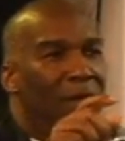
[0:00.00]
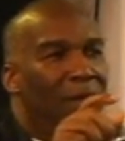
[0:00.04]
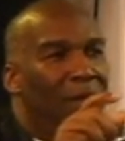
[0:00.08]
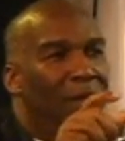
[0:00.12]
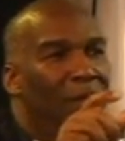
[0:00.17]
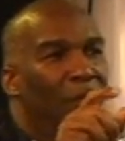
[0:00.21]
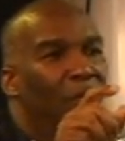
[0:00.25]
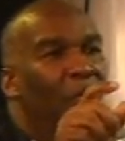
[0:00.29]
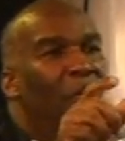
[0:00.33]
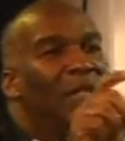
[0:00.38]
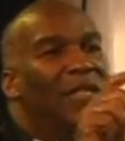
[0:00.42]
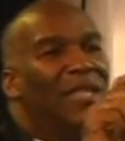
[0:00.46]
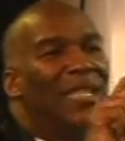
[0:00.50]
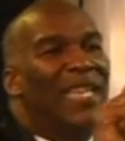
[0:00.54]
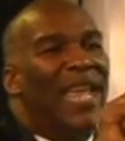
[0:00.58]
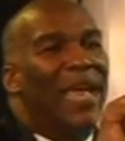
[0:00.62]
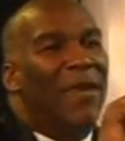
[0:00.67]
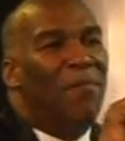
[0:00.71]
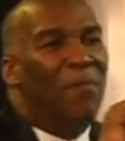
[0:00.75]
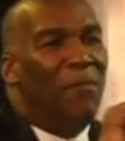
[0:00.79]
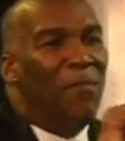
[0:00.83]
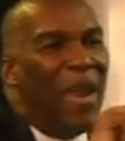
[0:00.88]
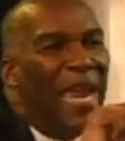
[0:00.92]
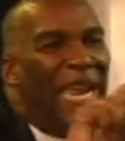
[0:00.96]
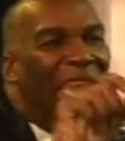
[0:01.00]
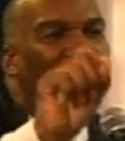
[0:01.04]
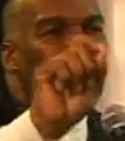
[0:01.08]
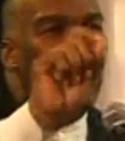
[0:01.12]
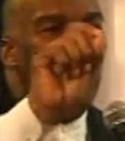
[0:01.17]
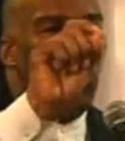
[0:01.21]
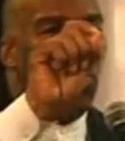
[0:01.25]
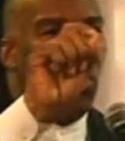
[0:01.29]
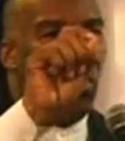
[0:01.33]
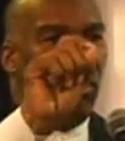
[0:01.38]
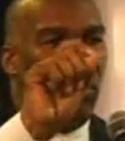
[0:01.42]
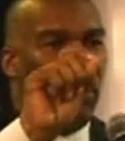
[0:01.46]
The ones that make it
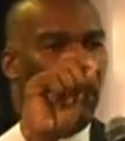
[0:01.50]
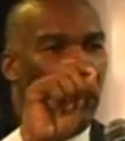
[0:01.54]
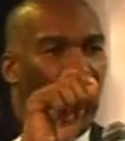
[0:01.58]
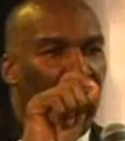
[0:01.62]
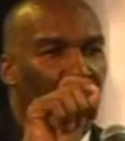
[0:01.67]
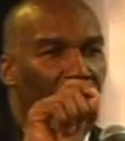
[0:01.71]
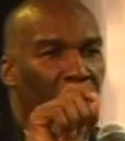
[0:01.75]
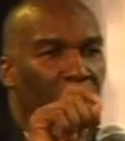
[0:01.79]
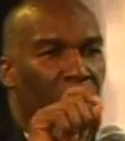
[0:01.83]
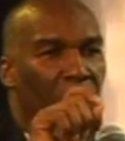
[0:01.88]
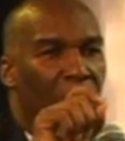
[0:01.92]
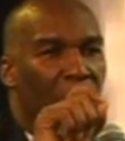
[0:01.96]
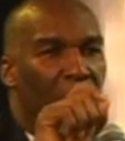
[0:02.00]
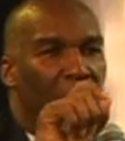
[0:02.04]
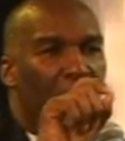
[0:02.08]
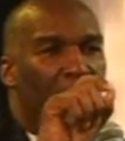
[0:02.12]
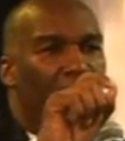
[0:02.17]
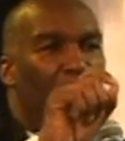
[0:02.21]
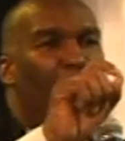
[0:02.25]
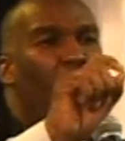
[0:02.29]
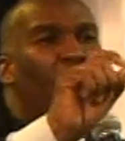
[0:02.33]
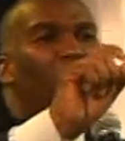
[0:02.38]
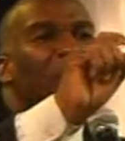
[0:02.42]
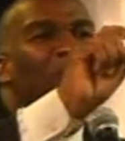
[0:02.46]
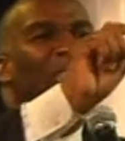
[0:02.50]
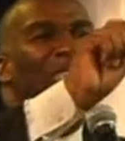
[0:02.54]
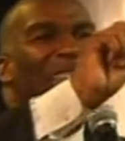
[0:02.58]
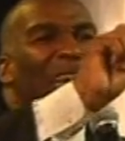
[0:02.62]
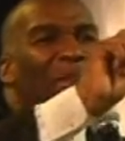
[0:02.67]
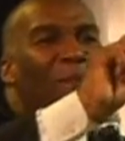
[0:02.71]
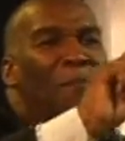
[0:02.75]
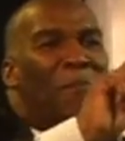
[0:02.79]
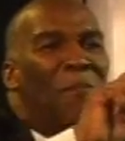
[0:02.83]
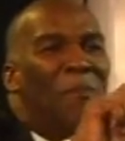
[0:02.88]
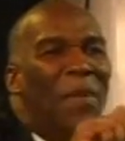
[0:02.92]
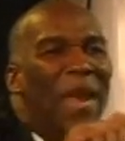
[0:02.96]
work. The ones
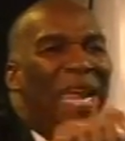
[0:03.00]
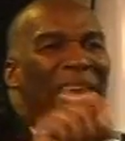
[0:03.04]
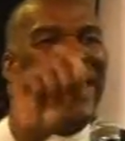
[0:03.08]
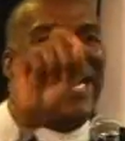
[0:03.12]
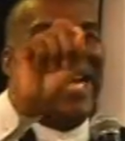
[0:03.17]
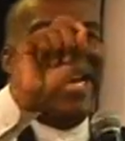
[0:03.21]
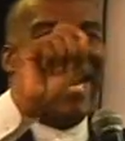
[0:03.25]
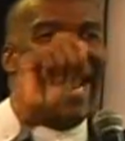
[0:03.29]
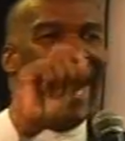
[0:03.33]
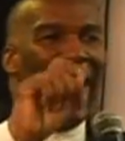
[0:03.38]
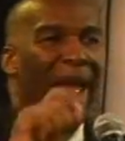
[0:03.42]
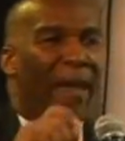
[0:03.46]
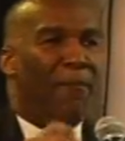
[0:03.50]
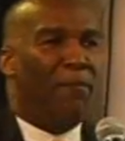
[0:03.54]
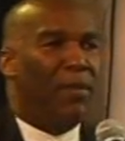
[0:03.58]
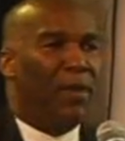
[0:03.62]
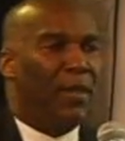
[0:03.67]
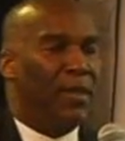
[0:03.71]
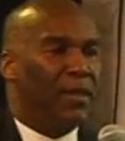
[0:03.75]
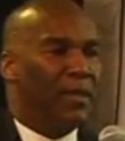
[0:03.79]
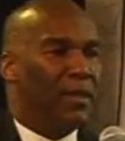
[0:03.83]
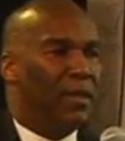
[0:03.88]
that make it happen.